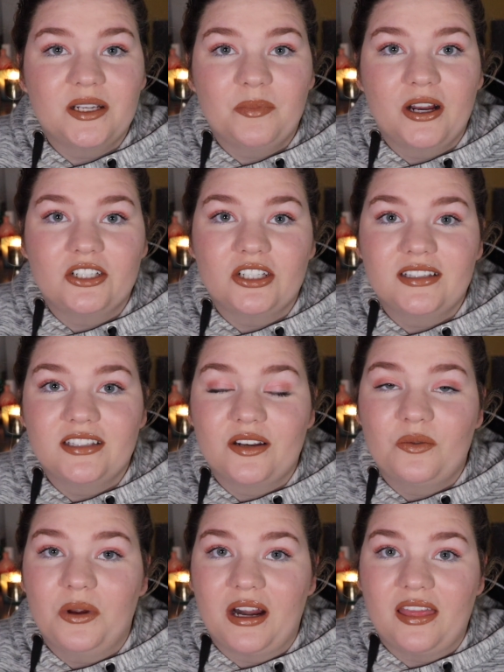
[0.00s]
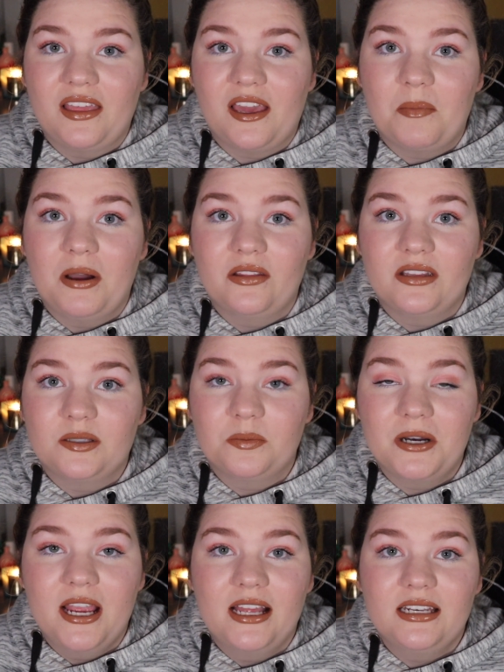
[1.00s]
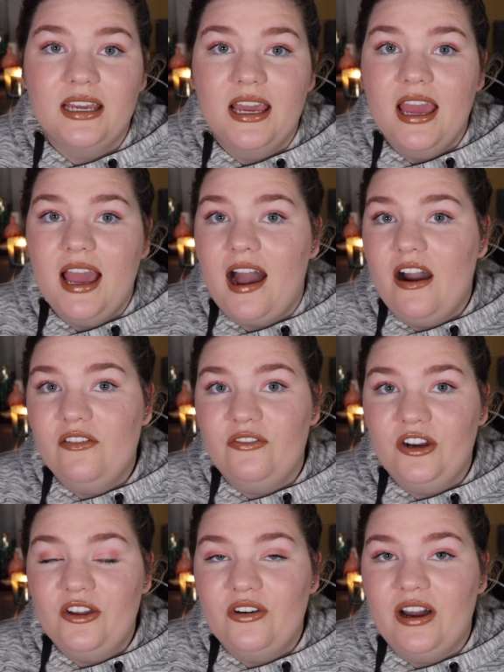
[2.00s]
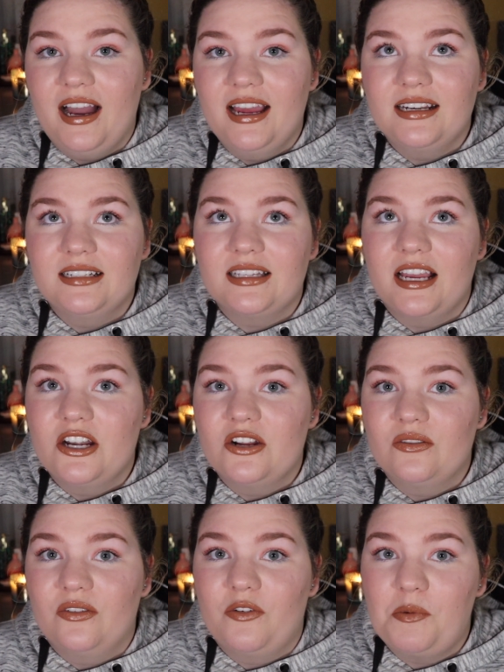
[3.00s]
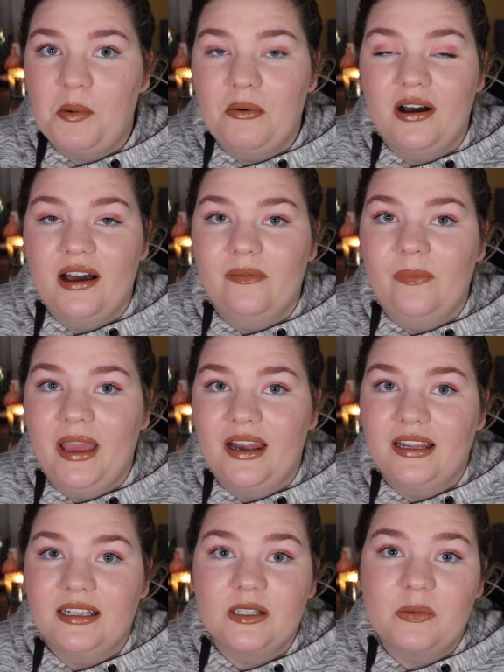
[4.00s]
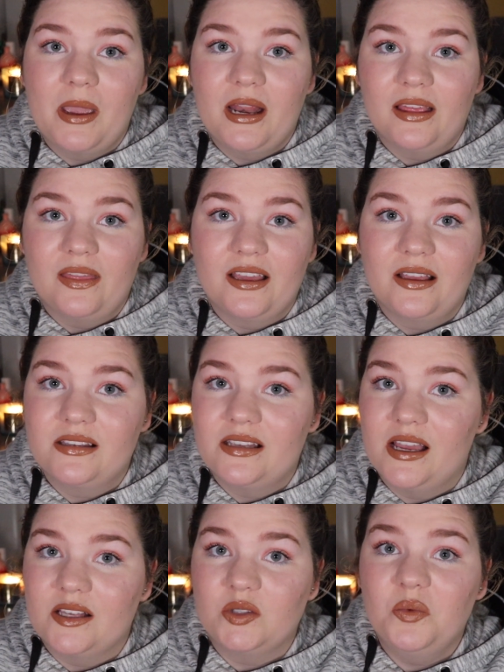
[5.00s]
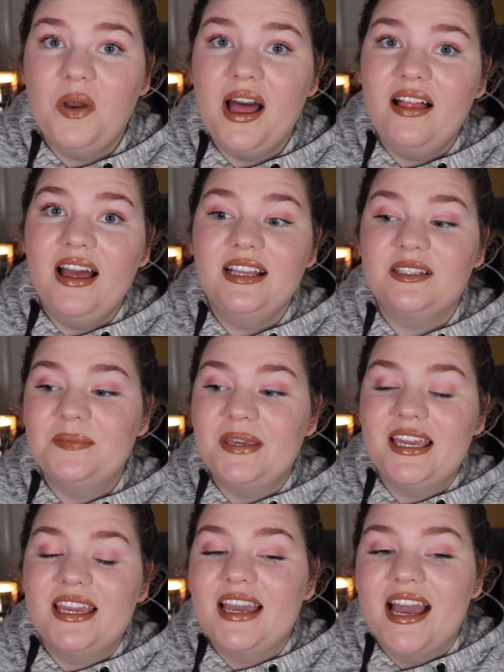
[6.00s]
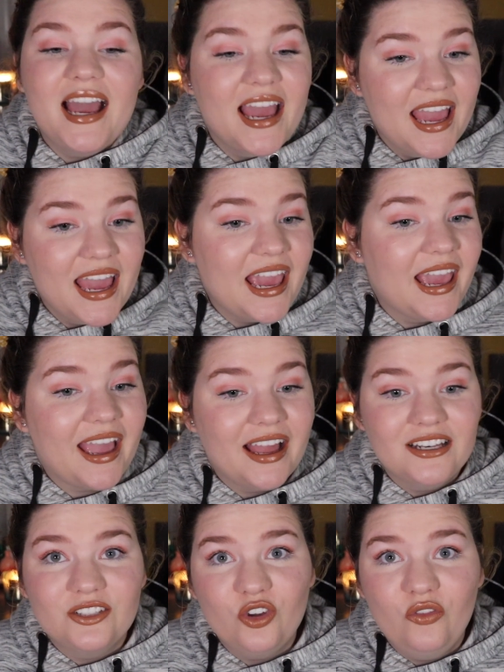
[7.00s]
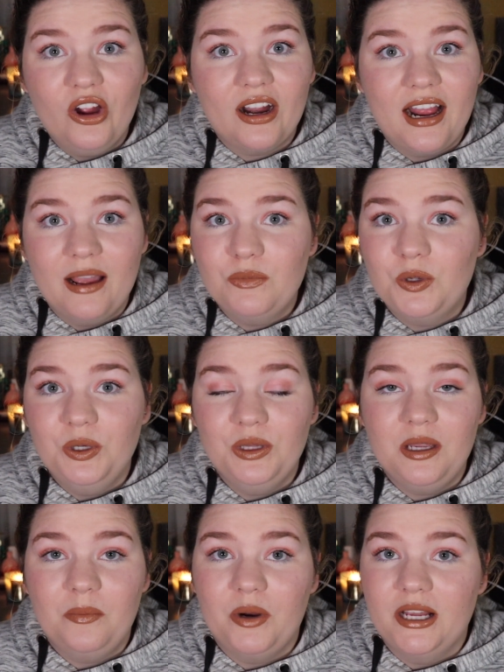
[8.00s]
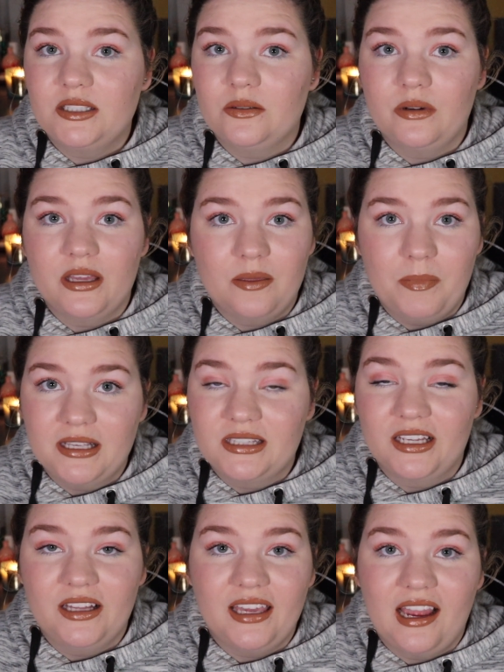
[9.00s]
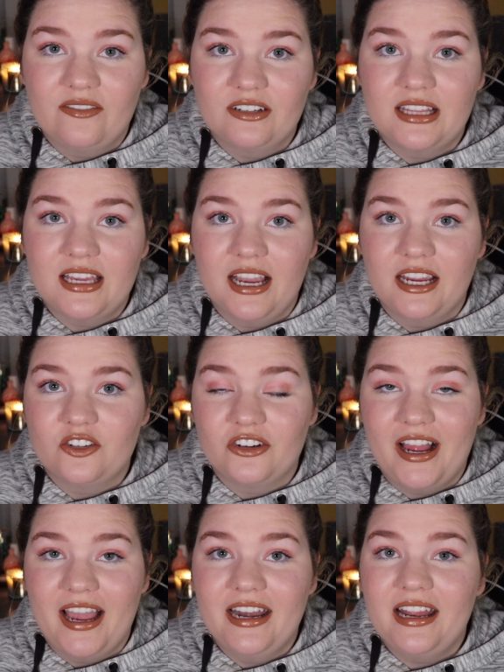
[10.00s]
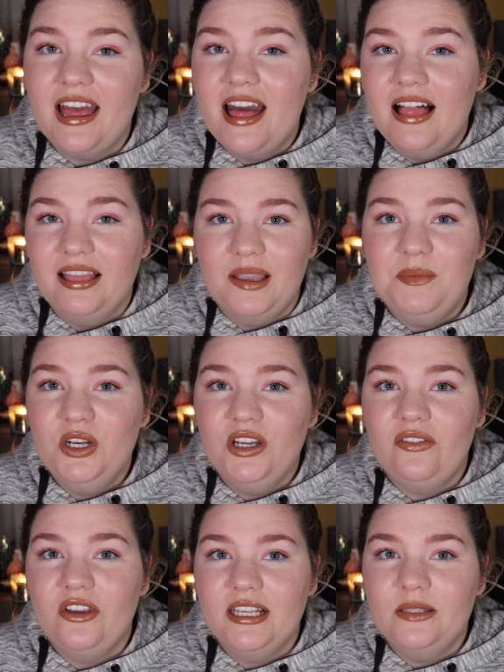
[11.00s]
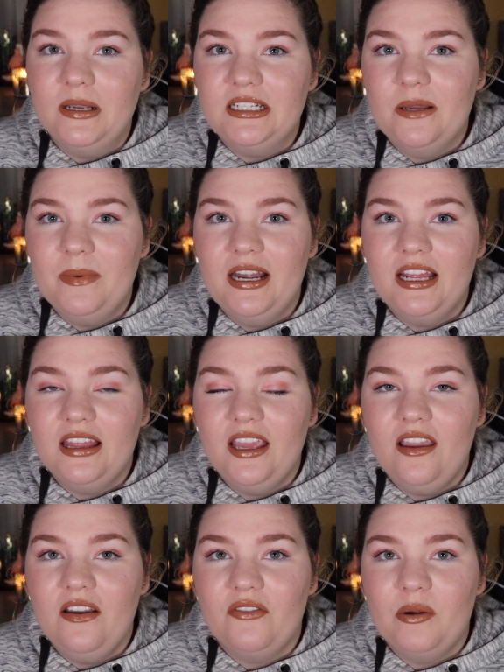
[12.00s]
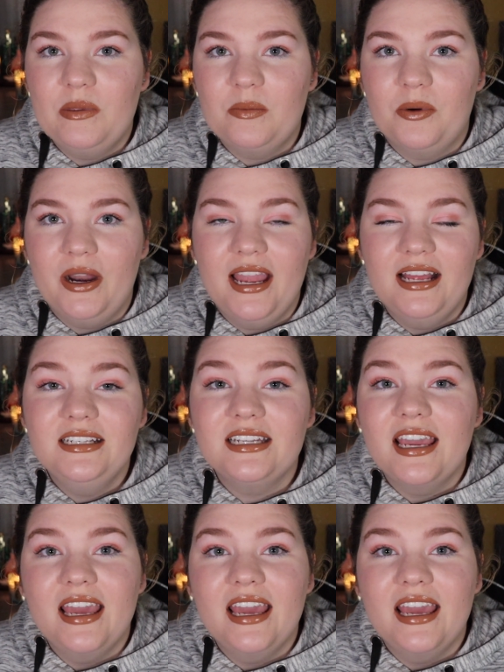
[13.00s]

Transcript: impressions on what I think about this brand out for you guys. I know a few people have been anticipating this as well as me, and so far I'm thoroughly impressed with basically everything I tried. Let me know if you guys picked up anything from the brand,